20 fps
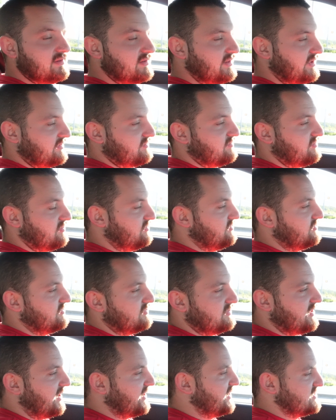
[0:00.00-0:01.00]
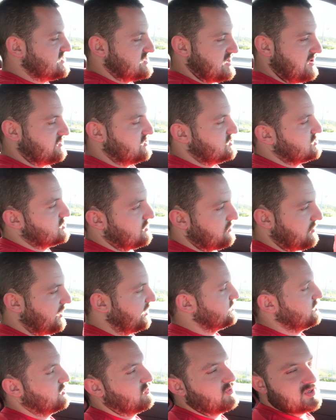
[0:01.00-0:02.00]
like 997 is just the
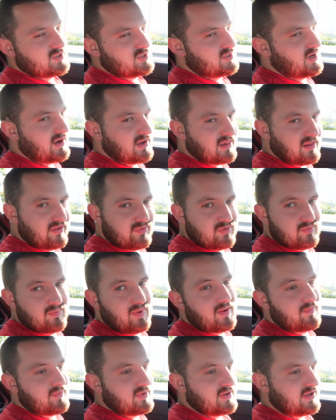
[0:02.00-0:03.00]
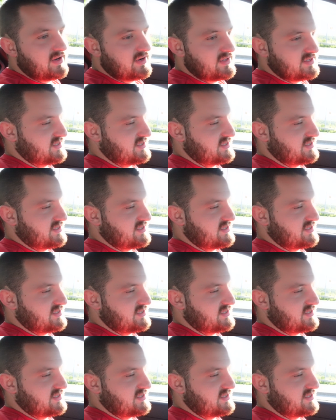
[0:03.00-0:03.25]
best generation 911 in my opinion.